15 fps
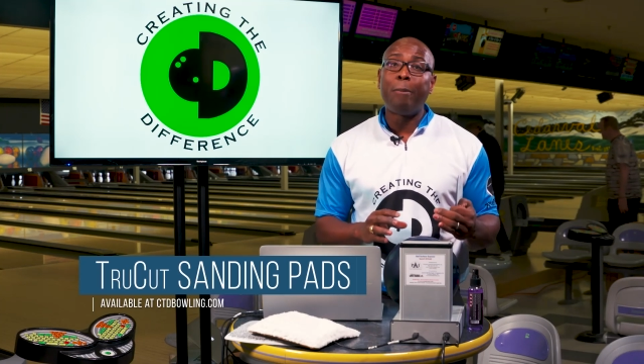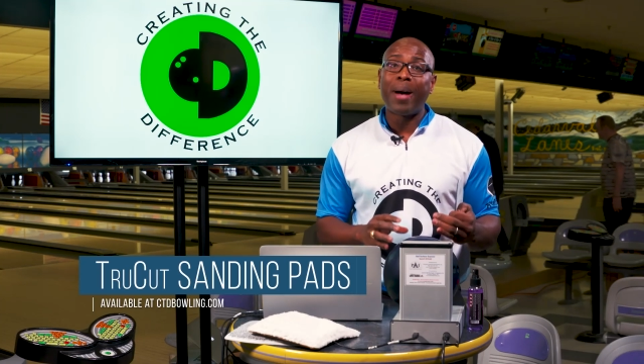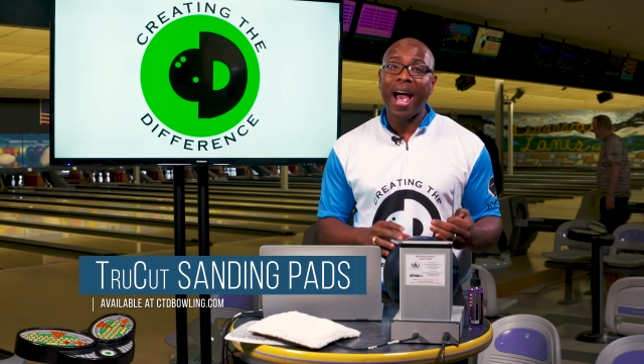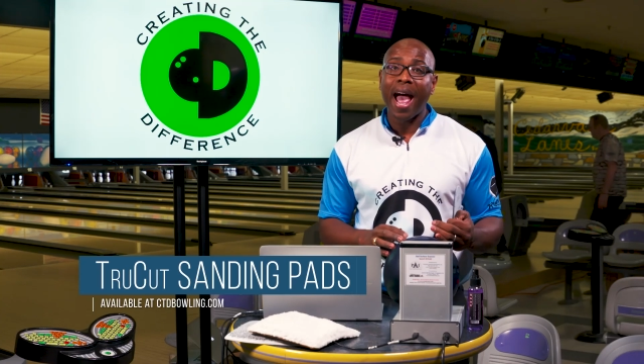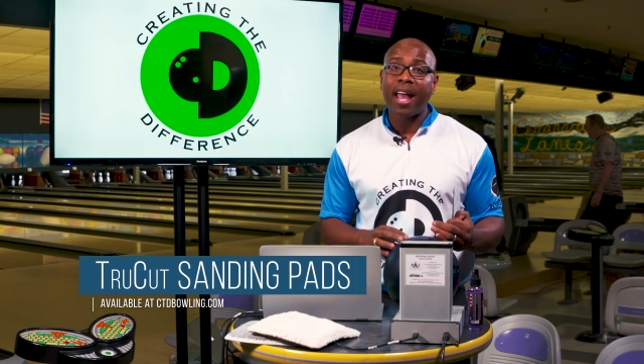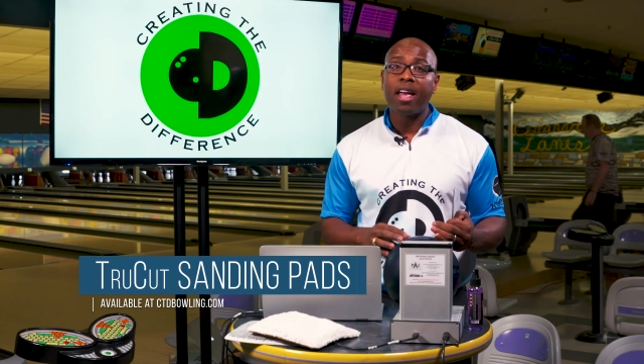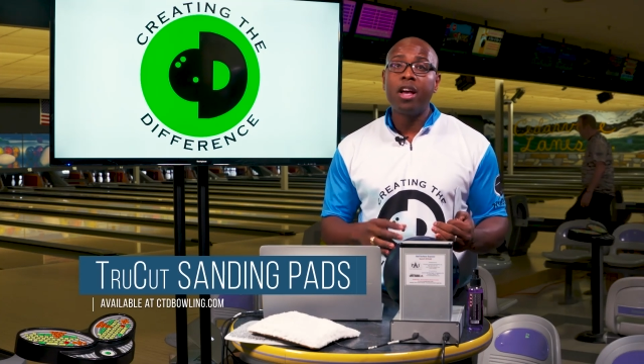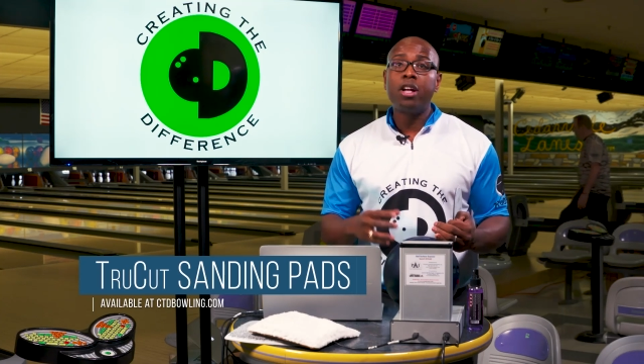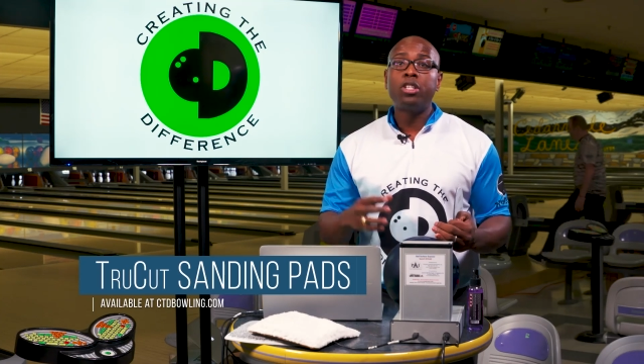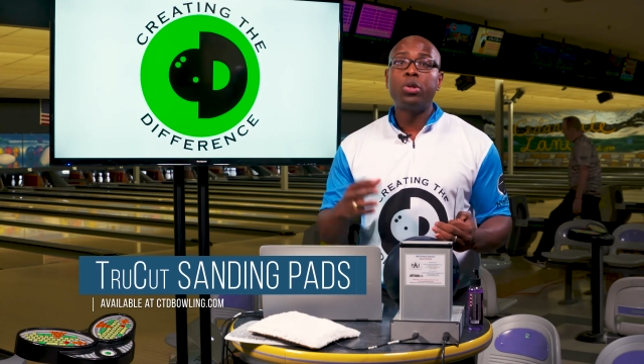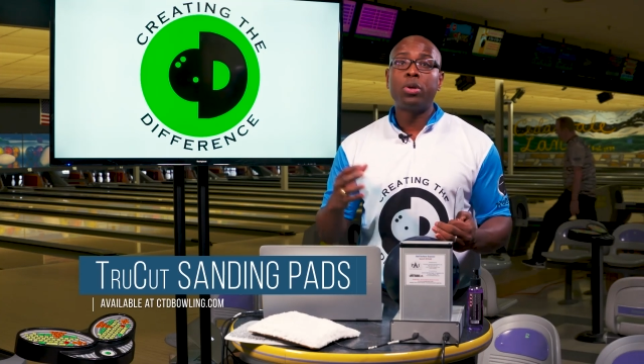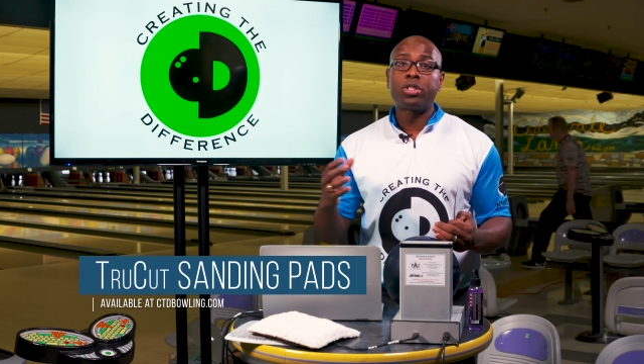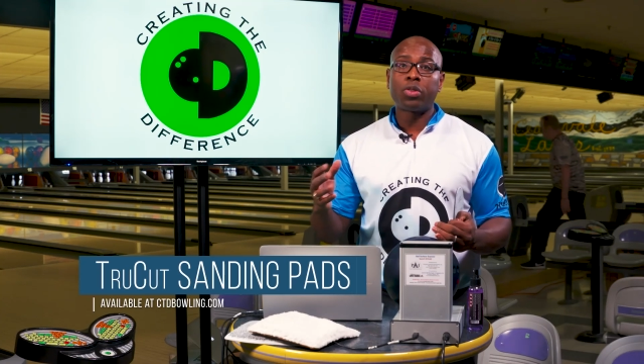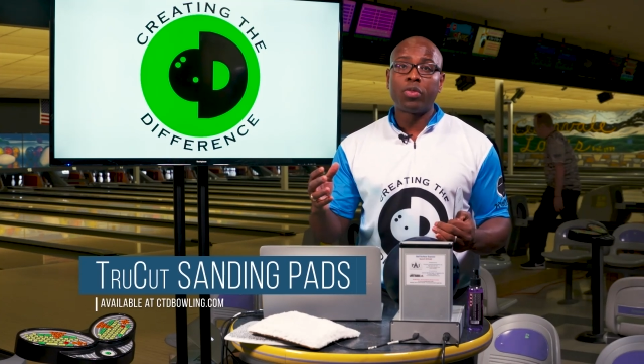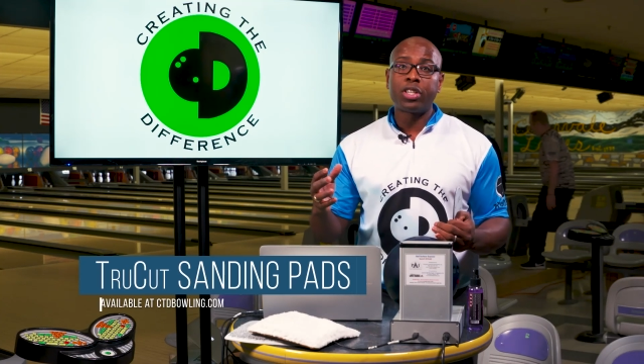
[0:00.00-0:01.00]
back
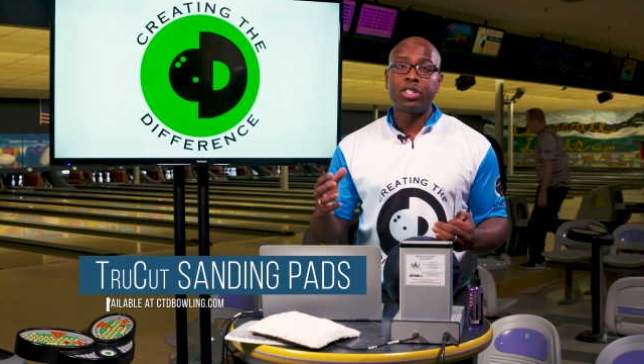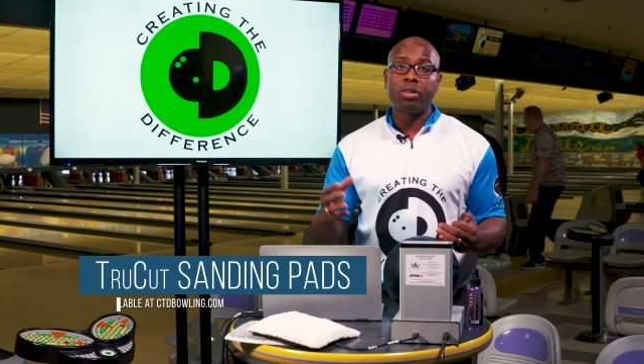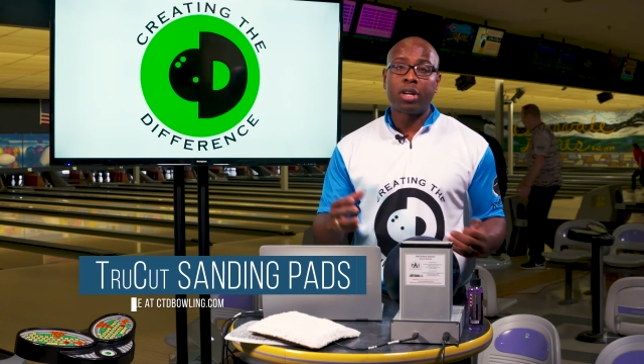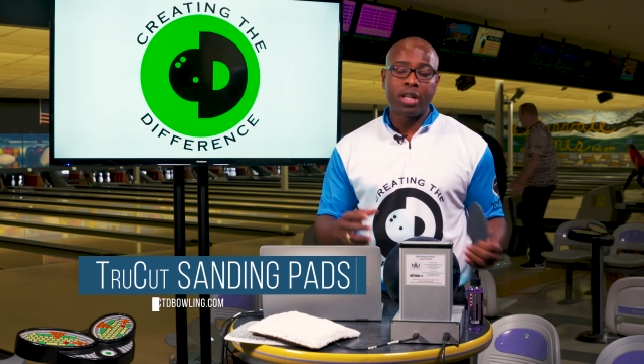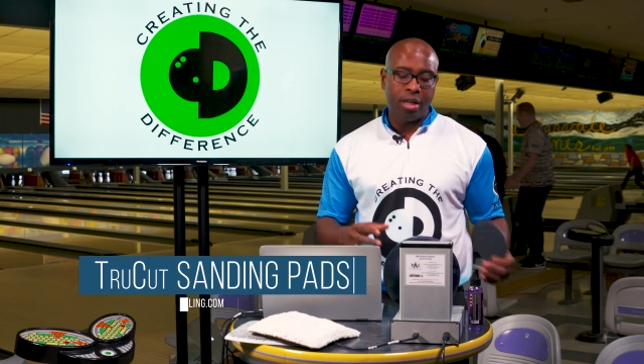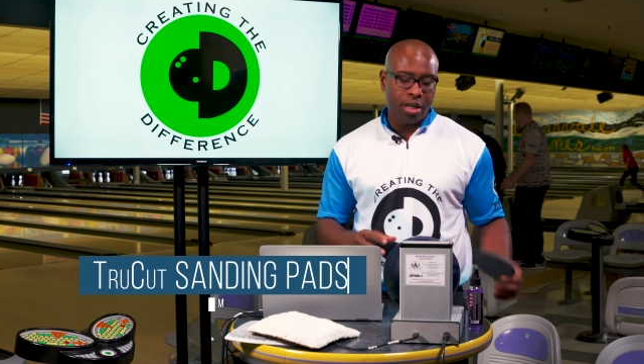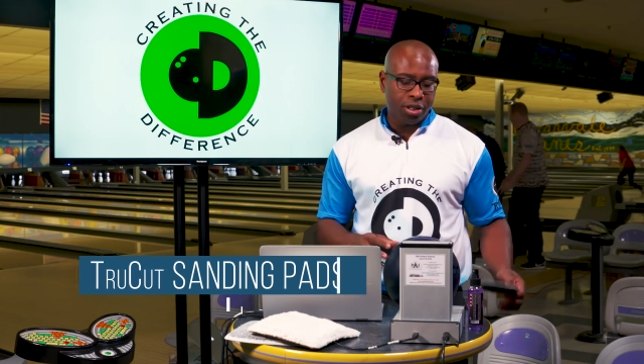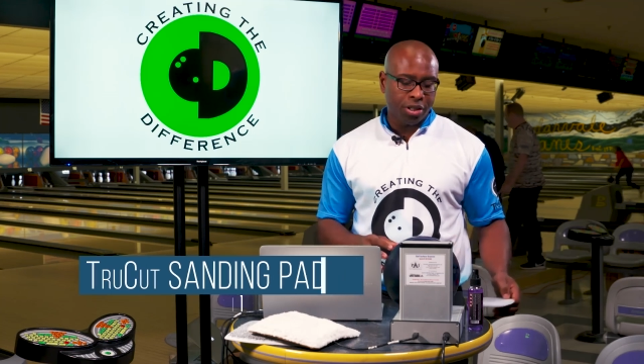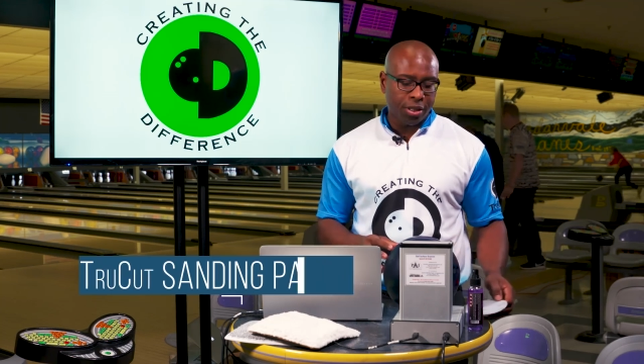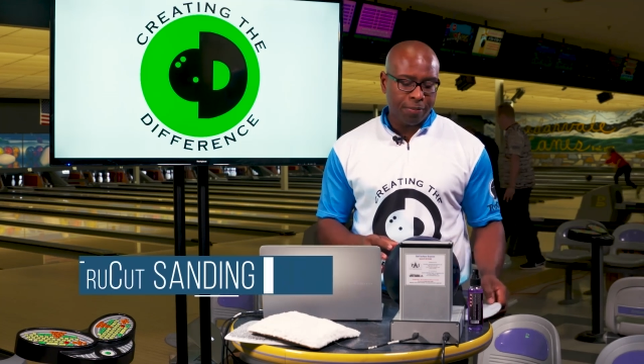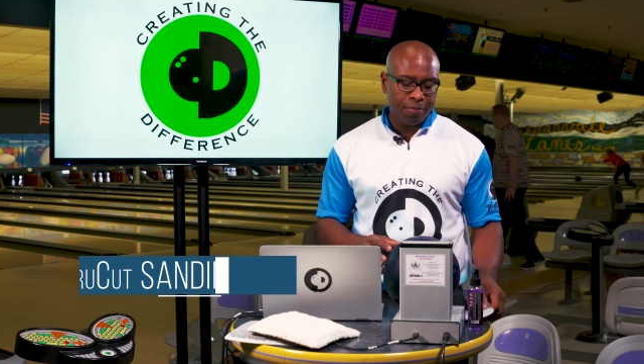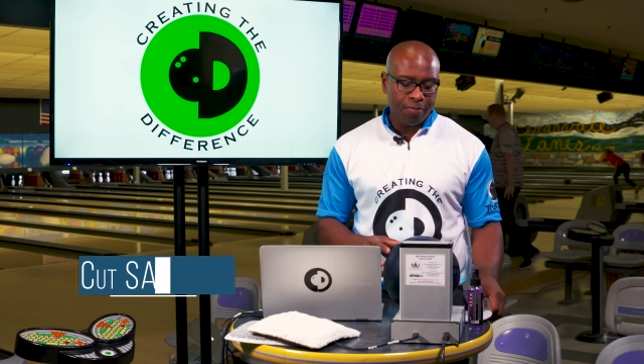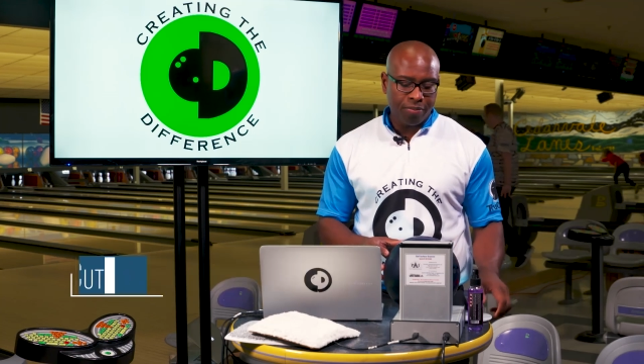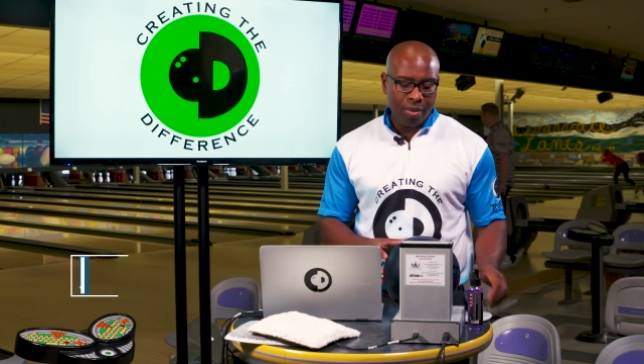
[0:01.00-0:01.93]
to its original condition.